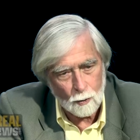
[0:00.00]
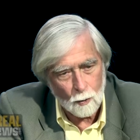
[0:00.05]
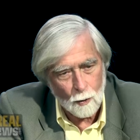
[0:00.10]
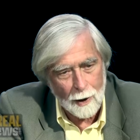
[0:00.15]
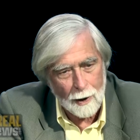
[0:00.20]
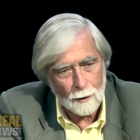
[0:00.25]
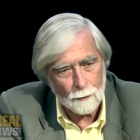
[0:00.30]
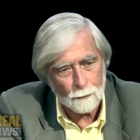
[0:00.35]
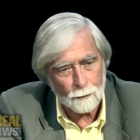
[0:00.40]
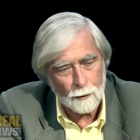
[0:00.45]

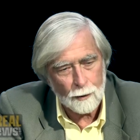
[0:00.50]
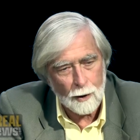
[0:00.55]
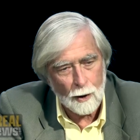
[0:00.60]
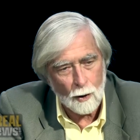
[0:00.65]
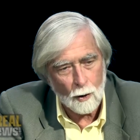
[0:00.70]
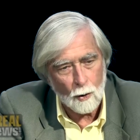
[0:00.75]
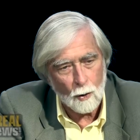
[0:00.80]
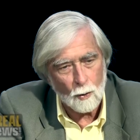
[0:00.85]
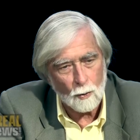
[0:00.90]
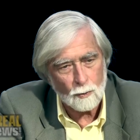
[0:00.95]
way for their
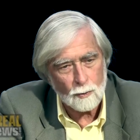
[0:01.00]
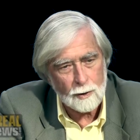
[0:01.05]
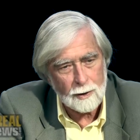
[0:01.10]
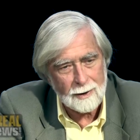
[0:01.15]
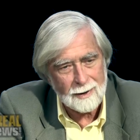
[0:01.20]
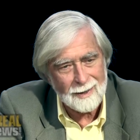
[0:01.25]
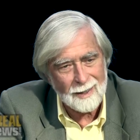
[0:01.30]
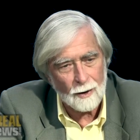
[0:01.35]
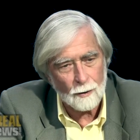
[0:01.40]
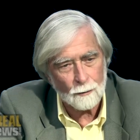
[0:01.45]
own
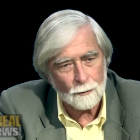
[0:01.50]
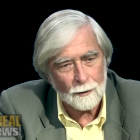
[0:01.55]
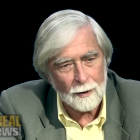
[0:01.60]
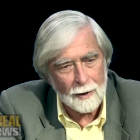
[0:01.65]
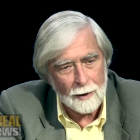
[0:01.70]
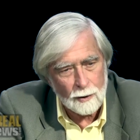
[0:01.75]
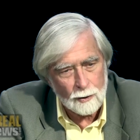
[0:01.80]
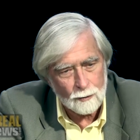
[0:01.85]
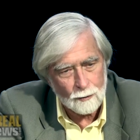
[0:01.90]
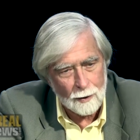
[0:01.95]
self
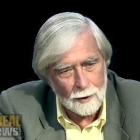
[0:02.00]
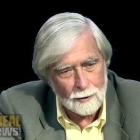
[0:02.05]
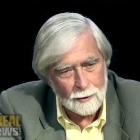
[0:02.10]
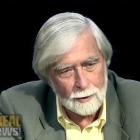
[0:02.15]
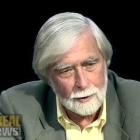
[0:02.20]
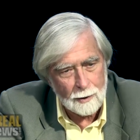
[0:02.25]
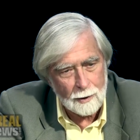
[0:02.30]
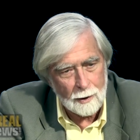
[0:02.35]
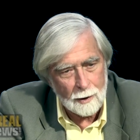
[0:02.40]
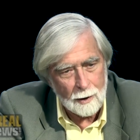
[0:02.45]

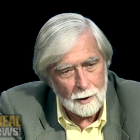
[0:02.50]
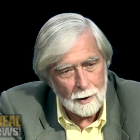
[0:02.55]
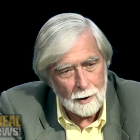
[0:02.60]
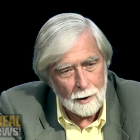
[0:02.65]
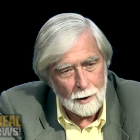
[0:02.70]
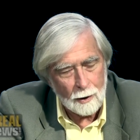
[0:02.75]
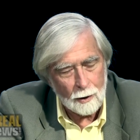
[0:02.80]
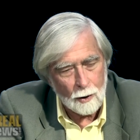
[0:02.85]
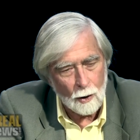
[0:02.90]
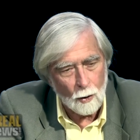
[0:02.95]
interest,
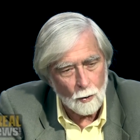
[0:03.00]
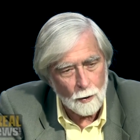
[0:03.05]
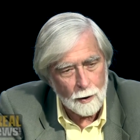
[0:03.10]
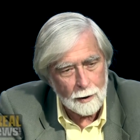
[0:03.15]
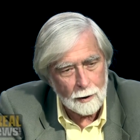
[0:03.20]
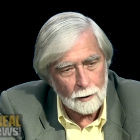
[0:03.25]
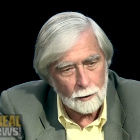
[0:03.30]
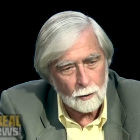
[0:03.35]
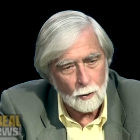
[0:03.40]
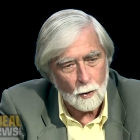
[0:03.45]

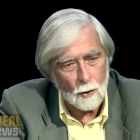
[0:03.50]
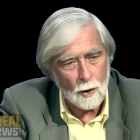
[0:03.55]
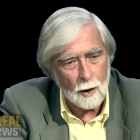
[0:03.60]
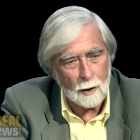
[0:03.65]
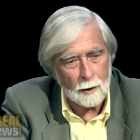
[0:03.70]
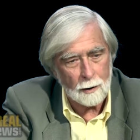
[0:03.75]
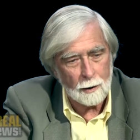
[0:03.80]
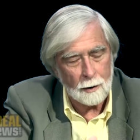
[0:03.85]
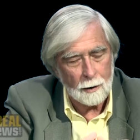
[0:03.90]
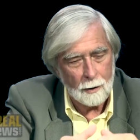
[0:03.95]
going
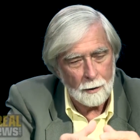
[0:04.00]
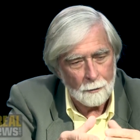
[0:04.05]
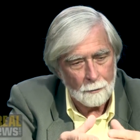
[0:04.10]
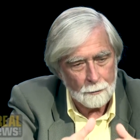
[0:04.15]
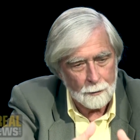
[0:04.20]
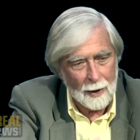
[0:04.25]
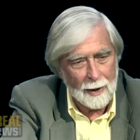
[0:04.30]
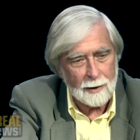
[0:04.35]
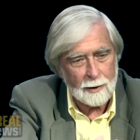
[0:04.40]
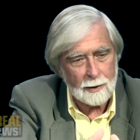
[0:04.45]
along
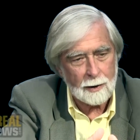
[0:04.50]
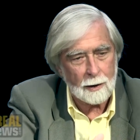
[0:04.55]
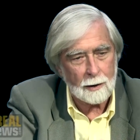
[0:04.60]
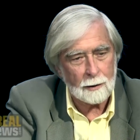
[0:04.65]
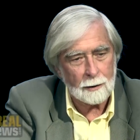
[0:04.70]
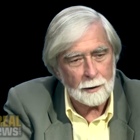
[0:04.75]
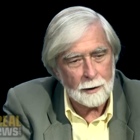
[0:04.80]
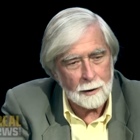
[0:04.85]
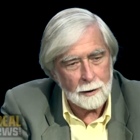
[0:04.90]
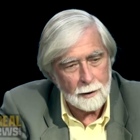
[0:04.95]

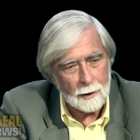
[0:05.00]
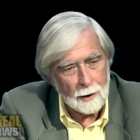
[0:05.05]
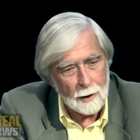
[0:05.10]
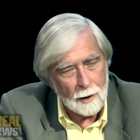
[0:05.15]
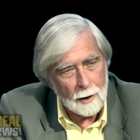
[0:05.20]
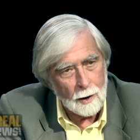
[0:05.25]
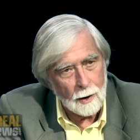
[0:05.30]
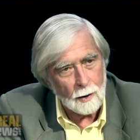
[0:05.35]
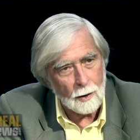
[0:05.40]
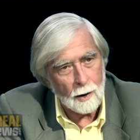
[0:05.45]
basically
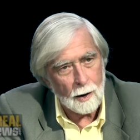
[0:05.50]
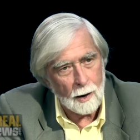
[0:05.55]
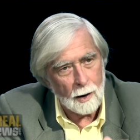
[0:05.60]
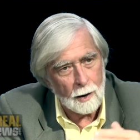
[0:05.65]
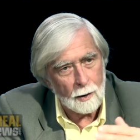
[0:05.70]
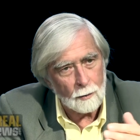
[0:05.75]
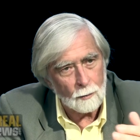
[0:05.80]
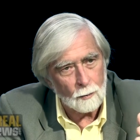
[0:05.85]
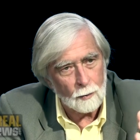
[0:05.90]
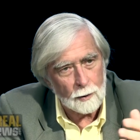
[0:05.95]

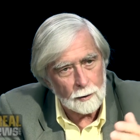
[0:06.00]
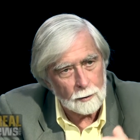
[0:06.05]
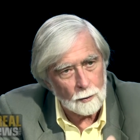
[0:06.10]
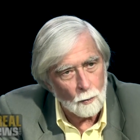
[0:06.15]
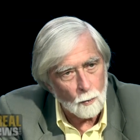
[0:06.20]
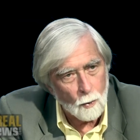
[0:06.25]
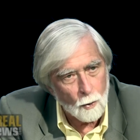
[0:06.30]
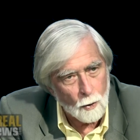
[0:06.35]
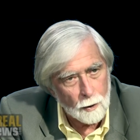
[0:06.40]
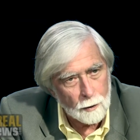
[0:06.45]
uh, with the
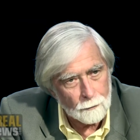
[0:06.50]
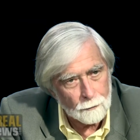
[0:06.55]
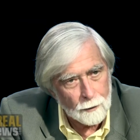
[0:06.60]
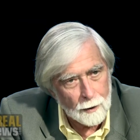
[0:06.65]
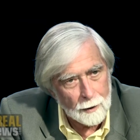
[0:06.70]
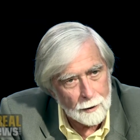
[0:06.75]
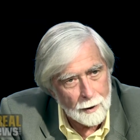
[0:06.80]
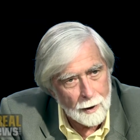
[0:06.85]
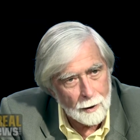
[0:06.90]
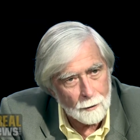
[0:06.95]
war in
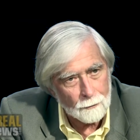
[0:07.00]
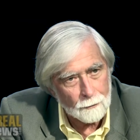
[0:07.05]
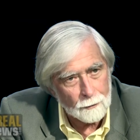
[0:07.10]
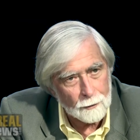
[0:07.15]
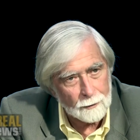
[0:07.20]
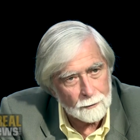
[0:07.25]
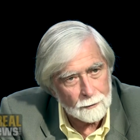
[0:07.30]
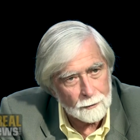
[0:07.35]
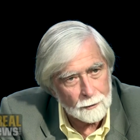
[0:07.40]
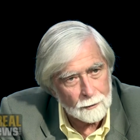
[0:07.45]
Vietnam, for
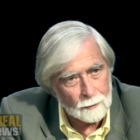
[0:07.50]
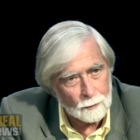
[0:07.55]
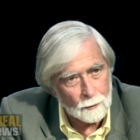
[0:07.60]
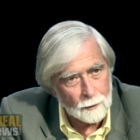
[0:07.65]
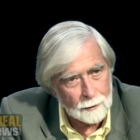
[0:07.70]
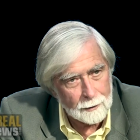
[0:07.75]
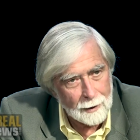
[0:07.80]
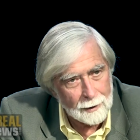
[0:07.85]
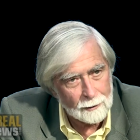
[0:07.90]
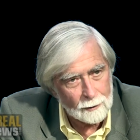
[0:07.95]
instance.
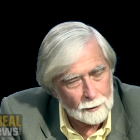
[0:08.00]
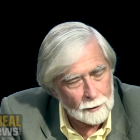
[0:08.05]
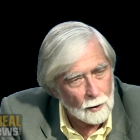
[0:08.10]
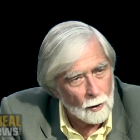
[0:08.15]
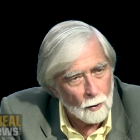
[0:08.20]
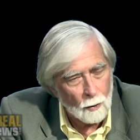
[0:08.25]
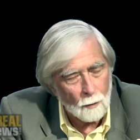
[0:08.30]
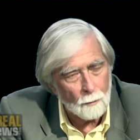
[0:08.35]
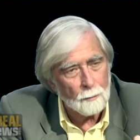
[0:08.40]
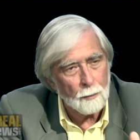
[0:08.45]
That's the
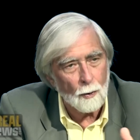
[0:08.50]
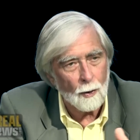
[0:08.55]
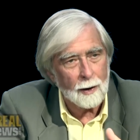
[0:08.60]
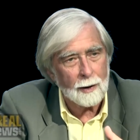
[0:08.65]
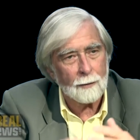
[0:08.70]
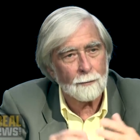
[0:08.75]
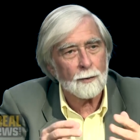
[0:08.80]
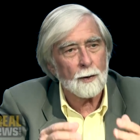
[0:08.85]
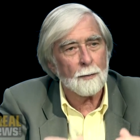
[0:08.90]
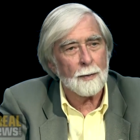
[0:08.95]
whole point
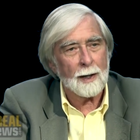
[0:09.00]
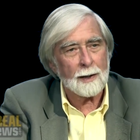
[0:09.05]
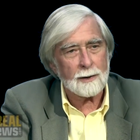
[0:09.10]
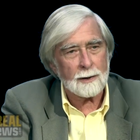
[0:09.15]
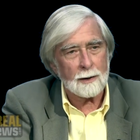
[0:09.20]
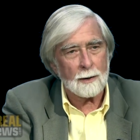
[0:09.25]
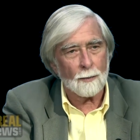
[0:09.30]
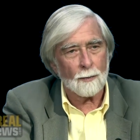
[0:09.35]
of the best and the